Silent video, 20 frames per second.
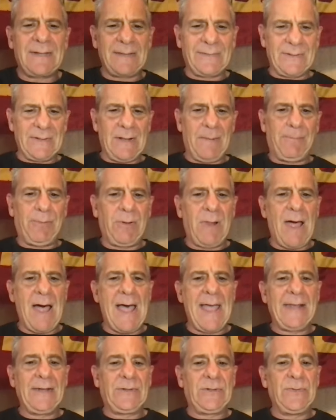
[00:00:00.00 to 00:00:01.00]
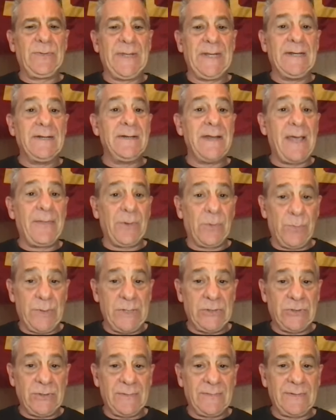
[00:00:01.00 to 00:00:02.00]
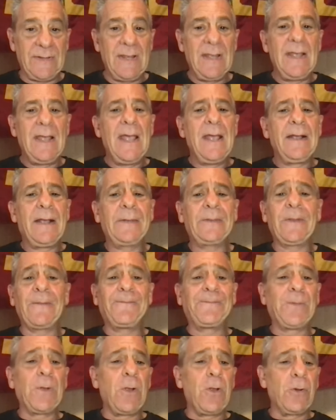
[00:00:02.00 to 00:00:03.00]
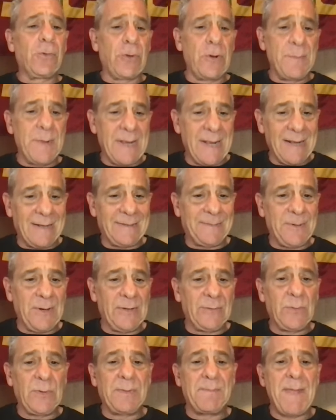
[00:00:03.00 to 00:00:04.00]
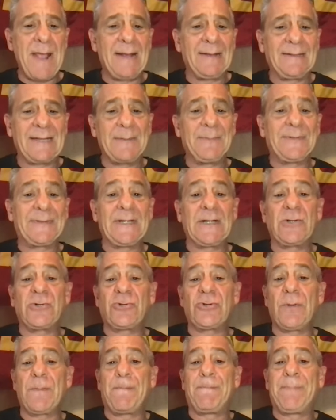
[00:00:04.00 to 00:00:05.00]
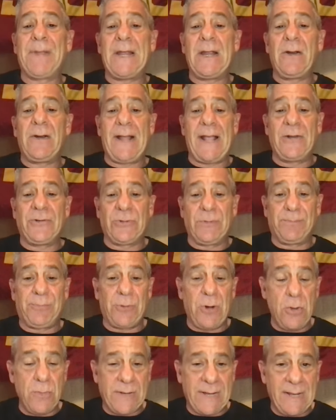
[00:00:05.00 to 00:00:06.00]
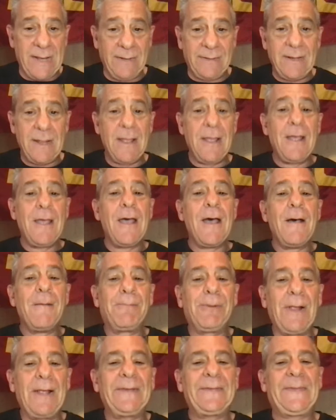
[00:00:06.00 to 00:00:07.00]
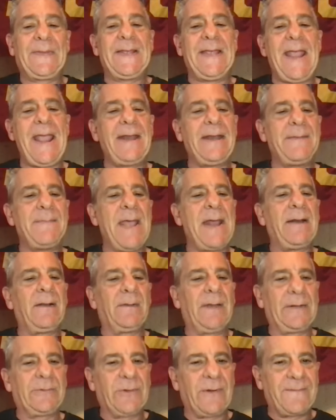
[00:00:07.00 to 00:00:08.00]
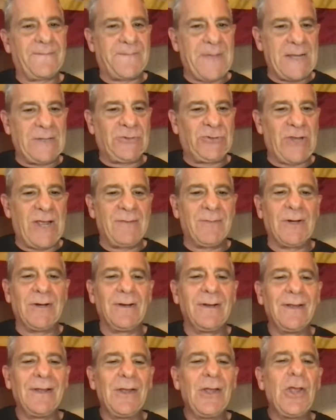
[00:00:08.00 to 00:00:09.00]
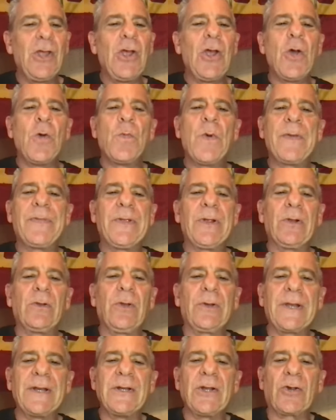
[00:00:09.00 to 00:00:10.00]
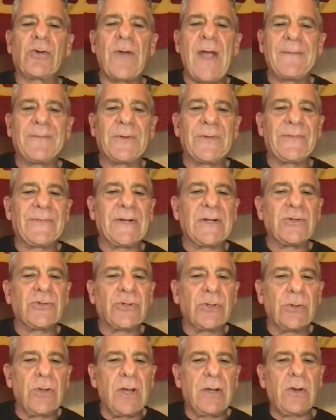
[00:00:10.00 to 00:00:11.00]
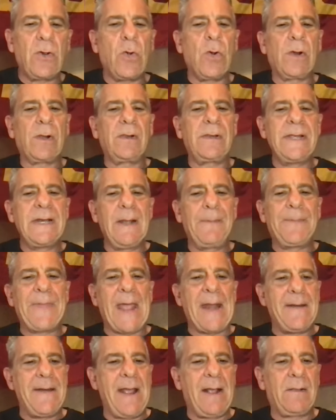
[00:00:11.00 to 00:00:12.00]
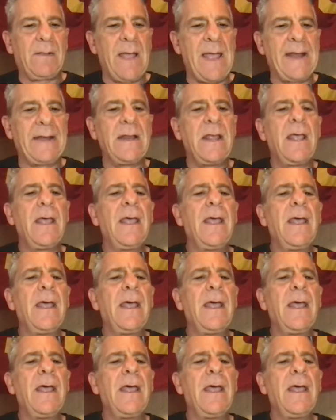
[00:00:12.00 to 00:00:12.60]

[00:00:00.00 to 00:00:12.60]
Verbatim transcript: doesn't apply to the nether regions. Get the full grooming experience with Manscaped's signature Beard Hedger Pro Kit, plus the Handyman Electric Face Shaver. Whether you're looking to craft your signature look or clean up that neckline,